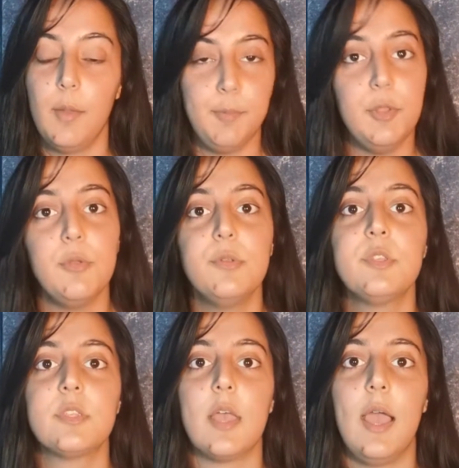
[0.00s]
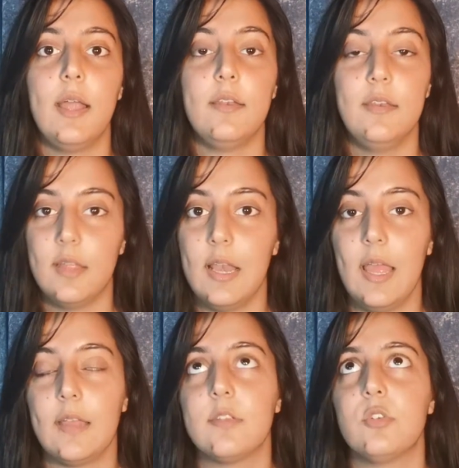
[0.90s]
abuse and
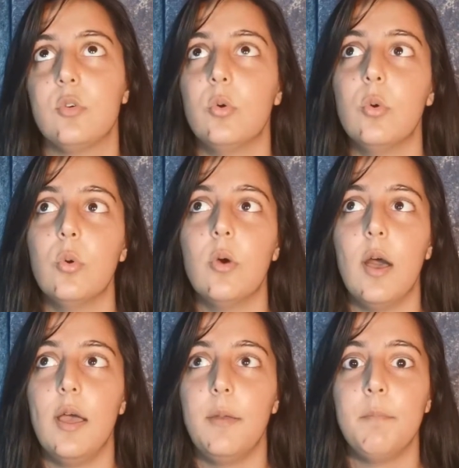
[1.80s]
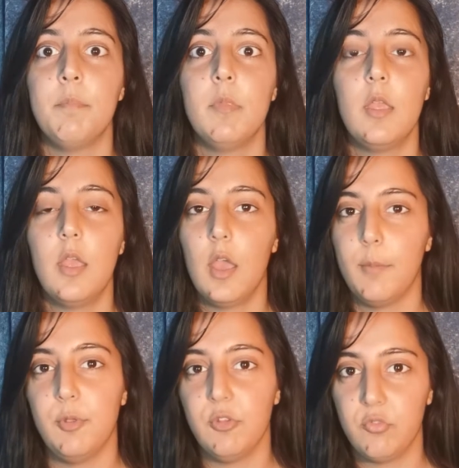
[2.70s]
neglect or
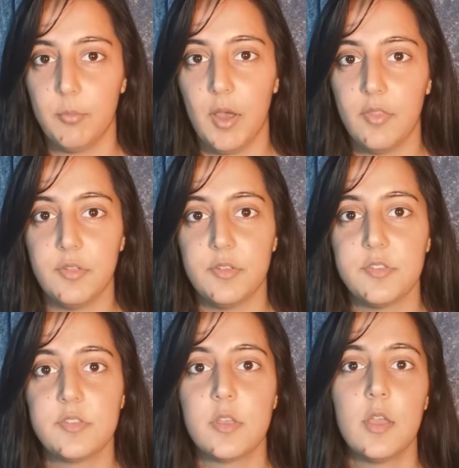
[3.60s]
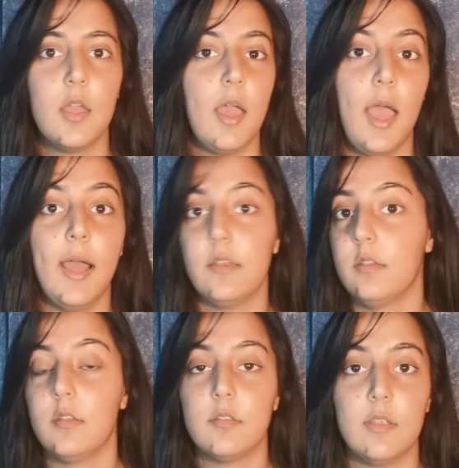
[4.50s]
abuse from others,
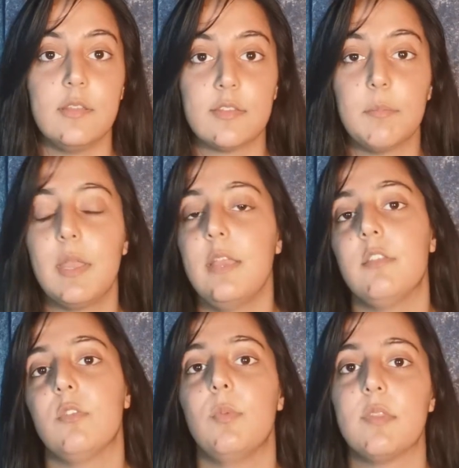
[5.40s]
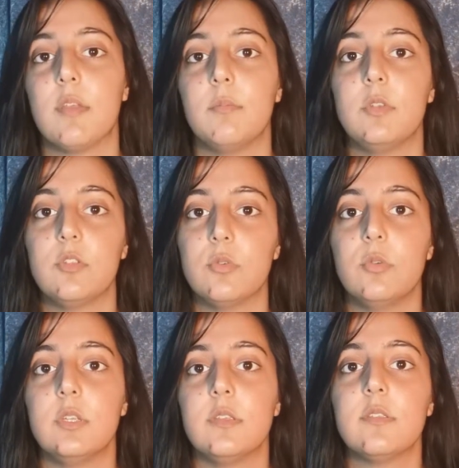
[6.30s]
and in some cases with some
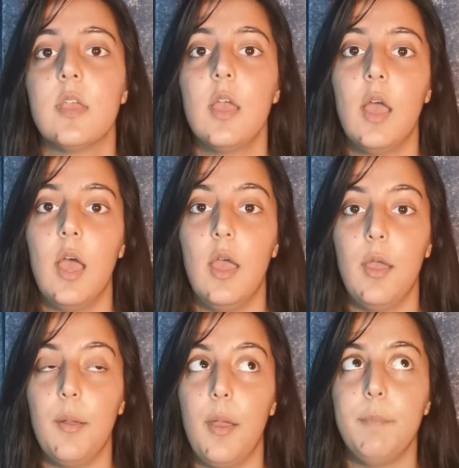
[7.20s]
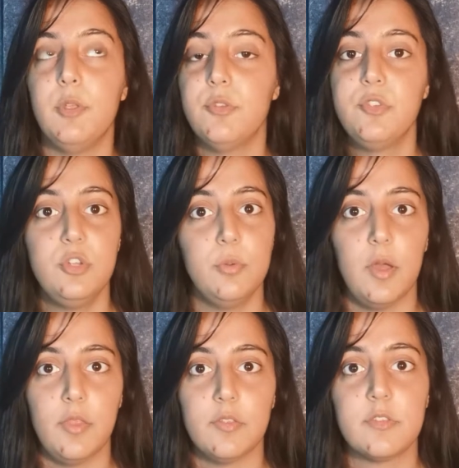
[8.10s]
disorders, abuse to
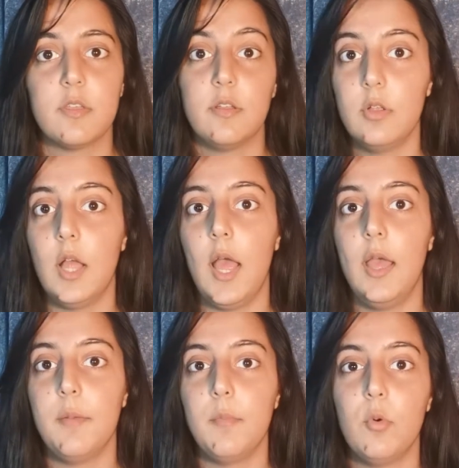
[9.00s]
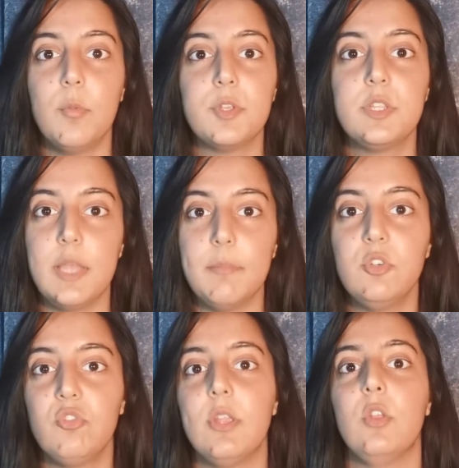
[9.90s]
others. almost
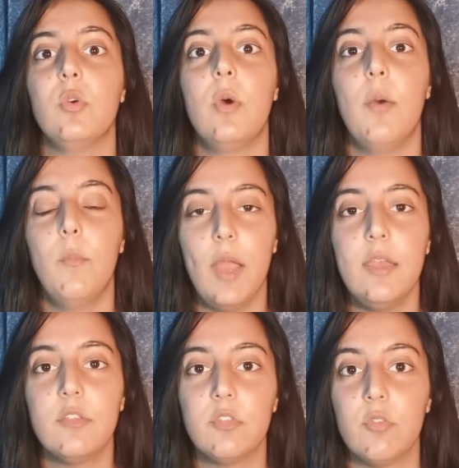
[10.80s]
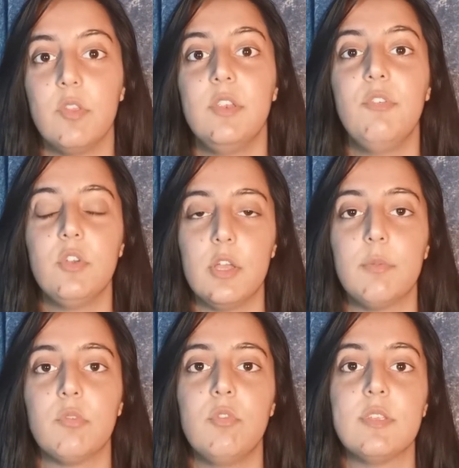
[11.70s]
demonstrating your awareness of the different
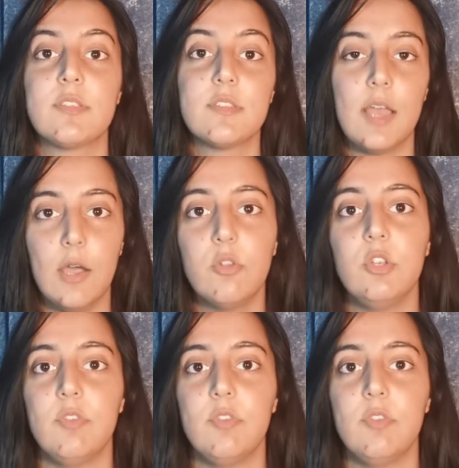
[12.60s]
types of risks, how you